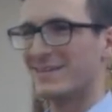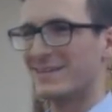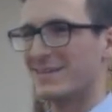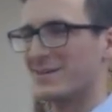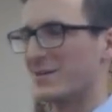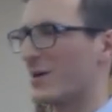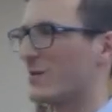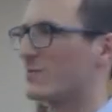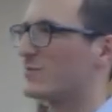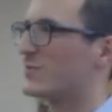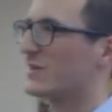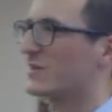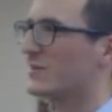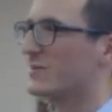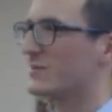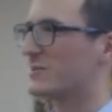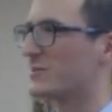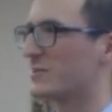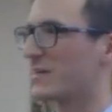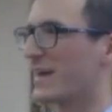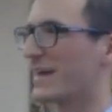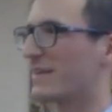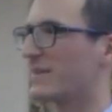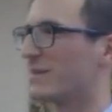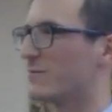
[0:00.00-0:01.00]
Not because
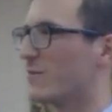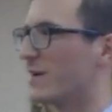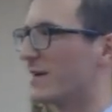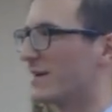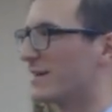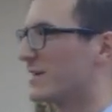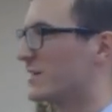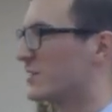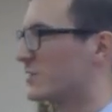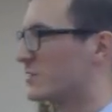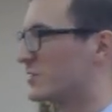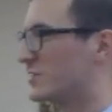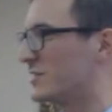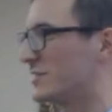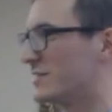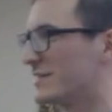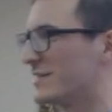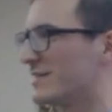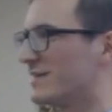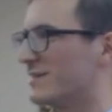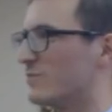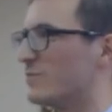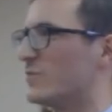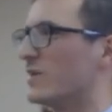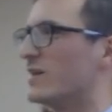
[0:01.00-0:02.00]
she had the money, because she
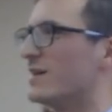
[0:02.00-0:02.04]
didn't,